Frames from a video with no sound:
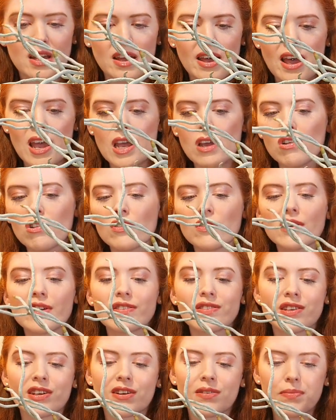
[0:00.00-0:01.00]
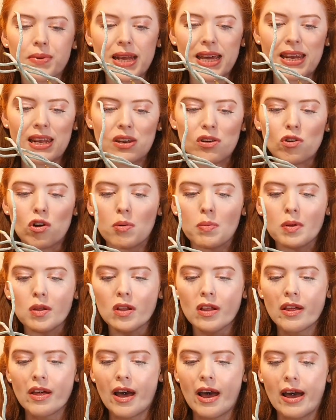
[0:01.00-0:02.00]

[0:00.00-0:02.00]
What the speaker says: Aerial roots are completely normal.